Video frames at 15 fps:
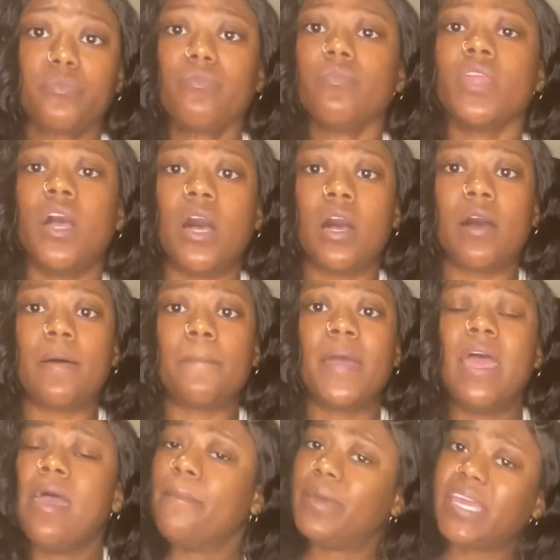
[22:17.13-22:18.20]
Um,
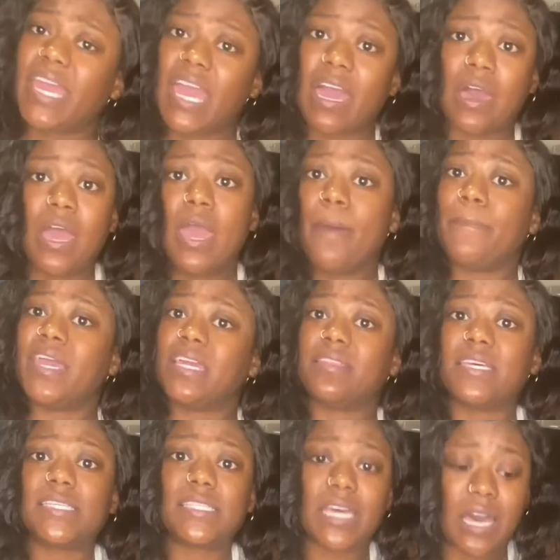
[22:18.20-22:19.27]
but yeah, pick
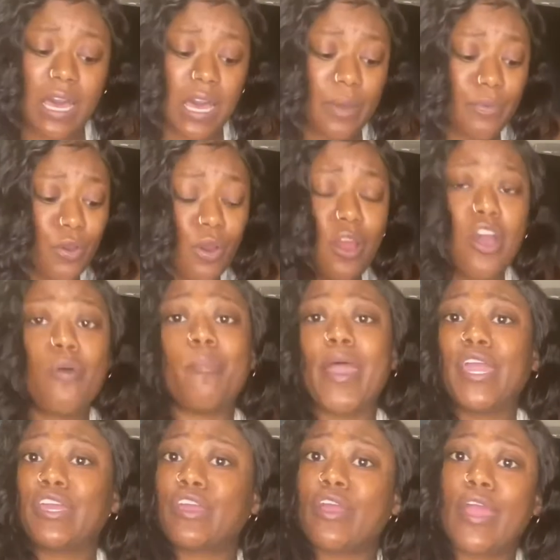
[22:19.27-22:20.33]
this up, girl.
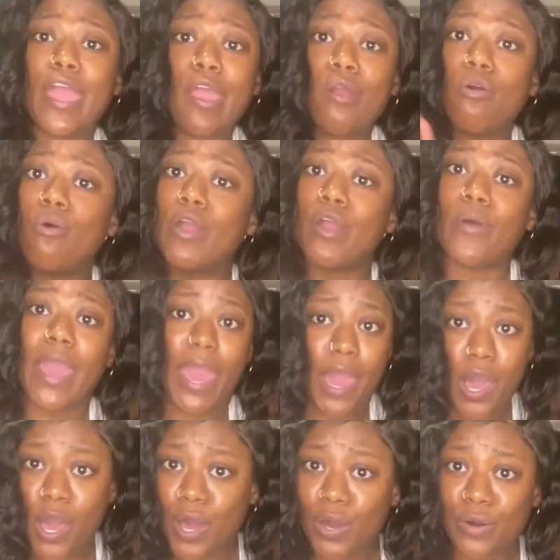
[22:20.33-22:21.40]
Make your hair oil at
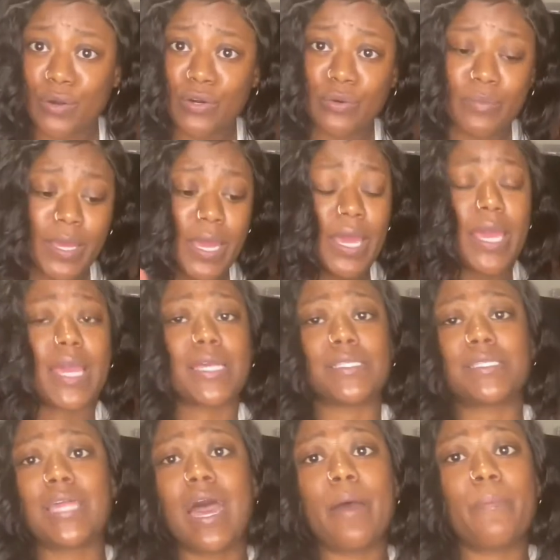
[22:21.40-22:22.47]
home and
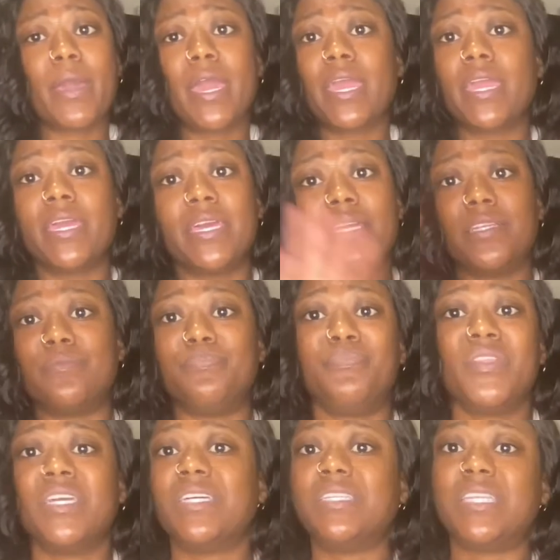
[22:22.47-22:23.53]
stop paying
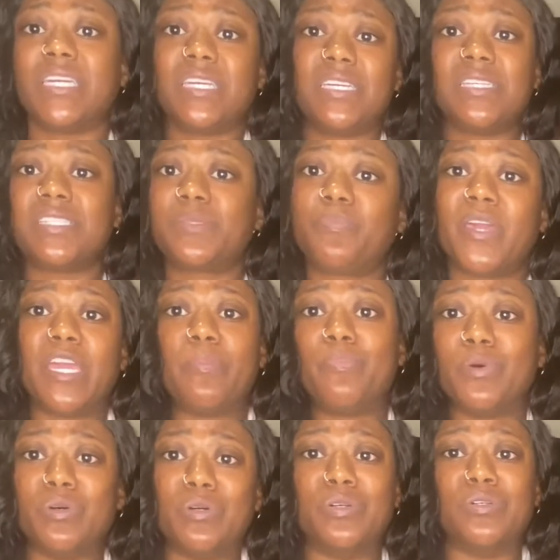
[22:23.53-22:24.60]
these
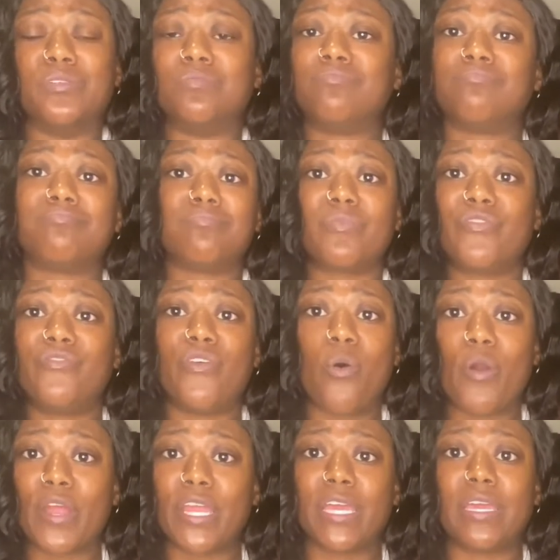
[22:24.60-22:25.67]
people
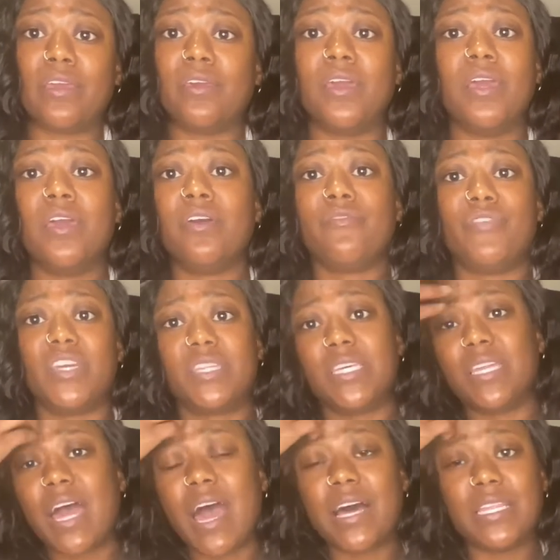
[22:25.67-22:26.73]
40
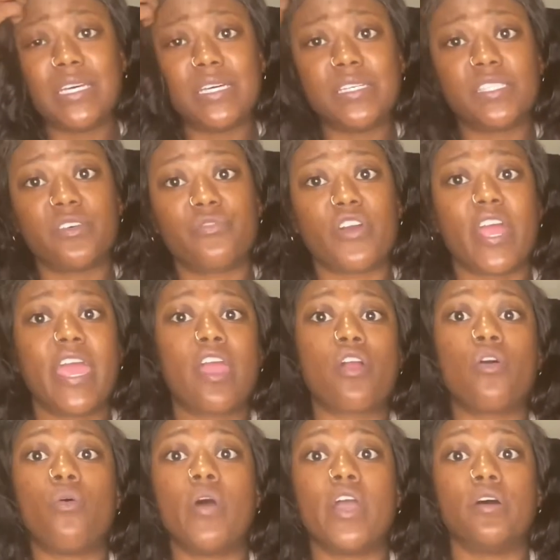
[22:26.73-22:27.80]
$50 for hair
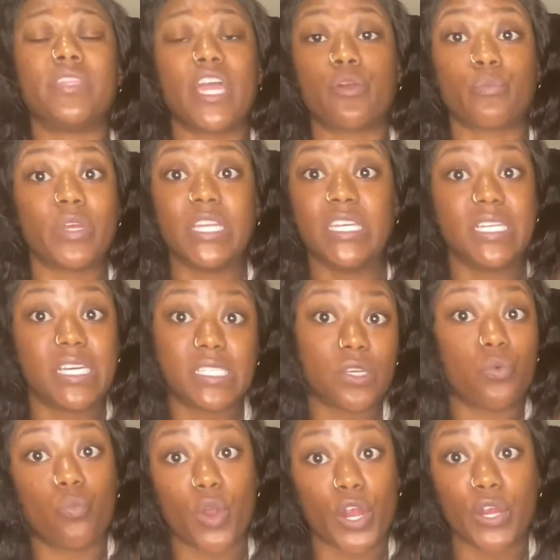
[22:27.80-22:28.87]
oil that really doesn't
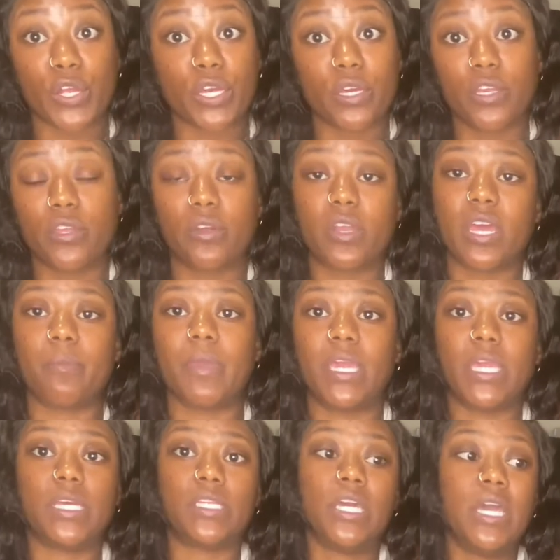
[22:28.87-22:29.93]
work. You know what I
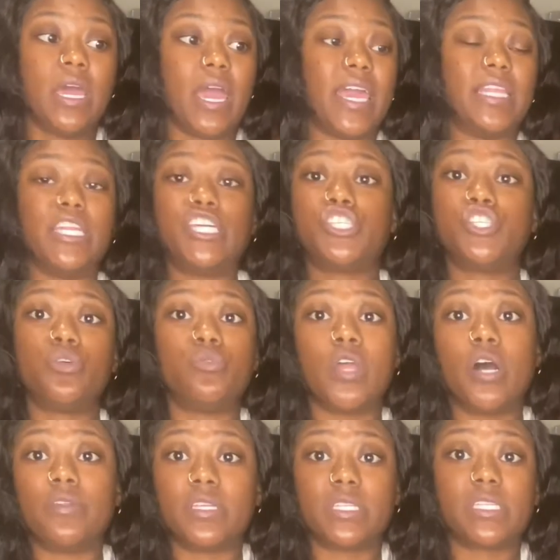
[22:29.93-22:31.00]
mean? At least you know
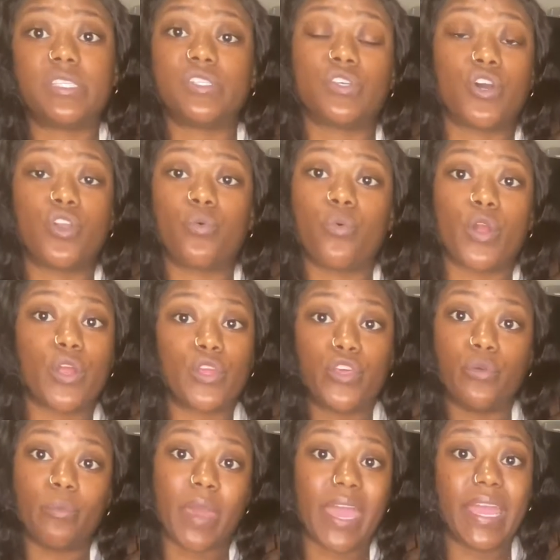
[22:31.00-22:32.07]
that this is gonna work. You
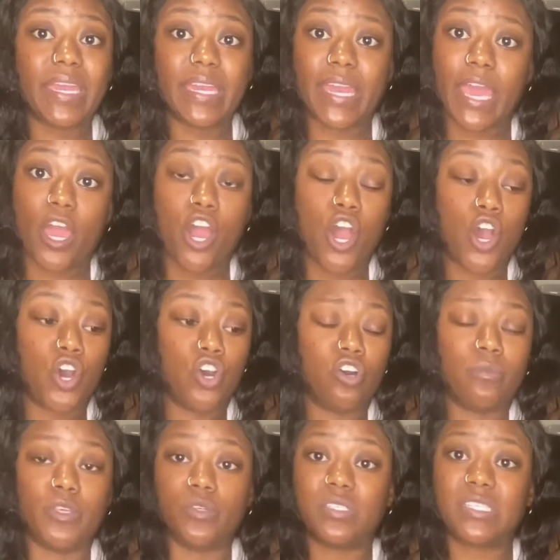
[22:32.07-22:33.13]
made it at home.
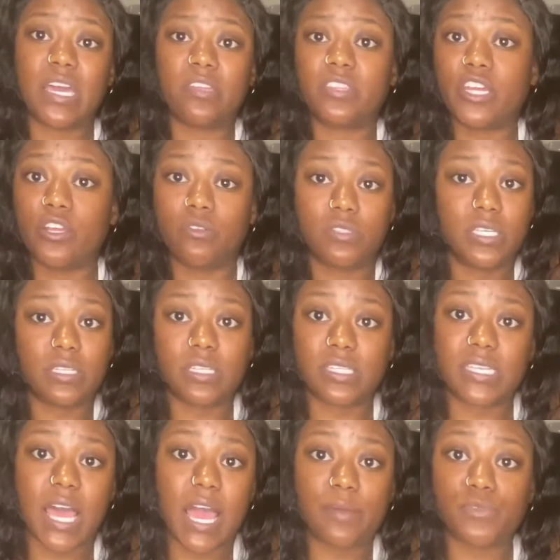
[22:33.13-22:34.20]
You sat there, you took the
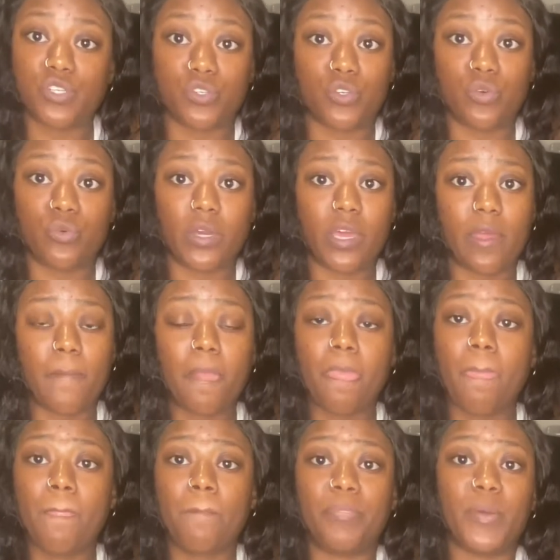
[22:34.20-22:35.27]
time to do it.
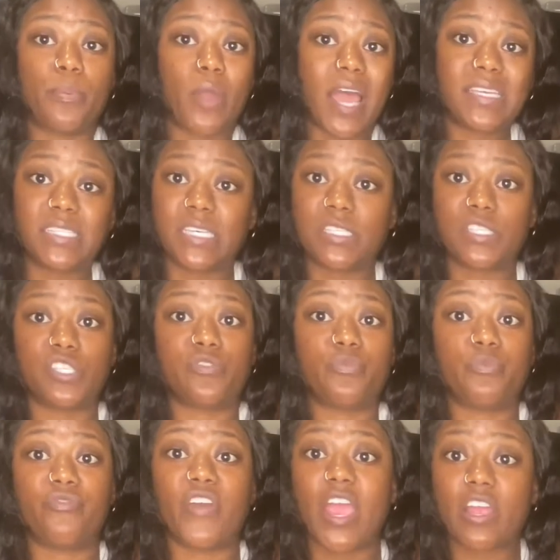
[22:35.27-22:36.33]
The process is
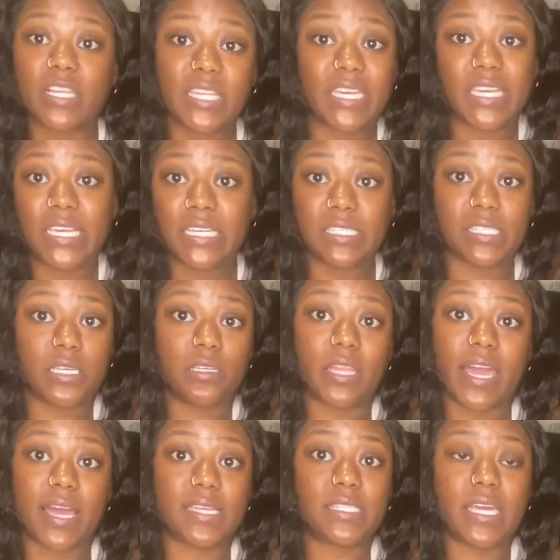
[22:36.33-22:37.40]
fairly easy. Like
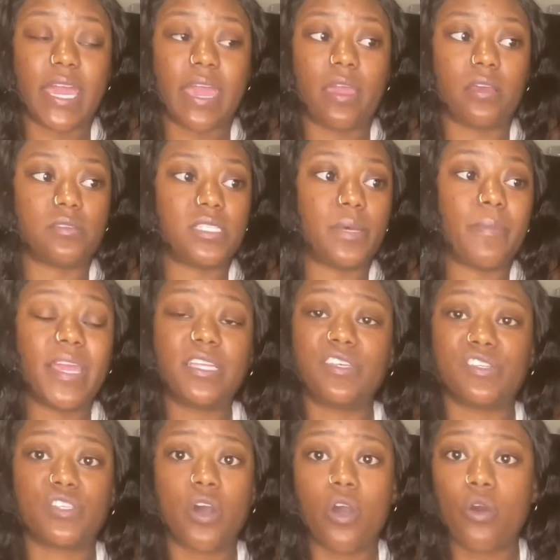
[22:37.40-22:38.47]
I say, to make this
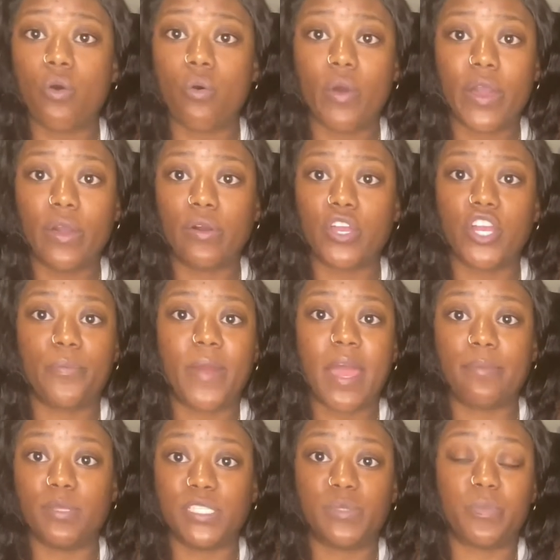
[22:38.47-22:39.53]
whole oil, you'll
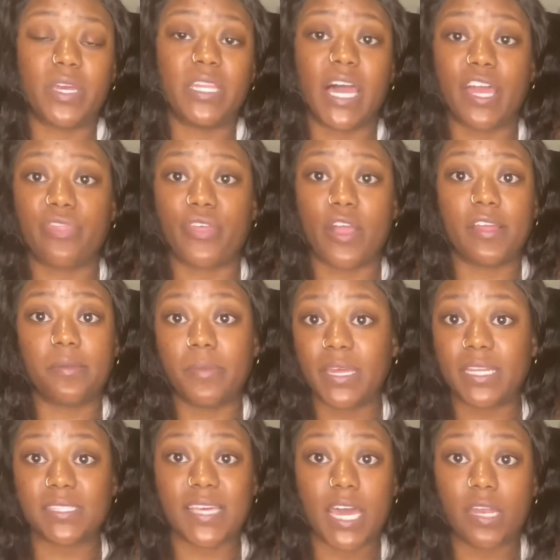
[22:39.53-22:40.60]
probably spend like 30
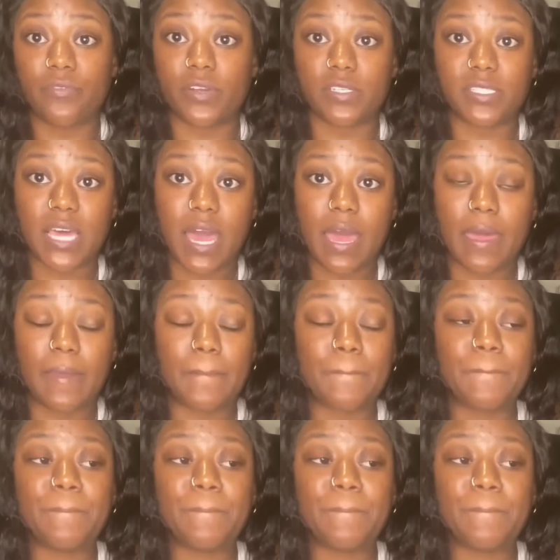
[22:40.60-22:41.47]
minutes out of your time.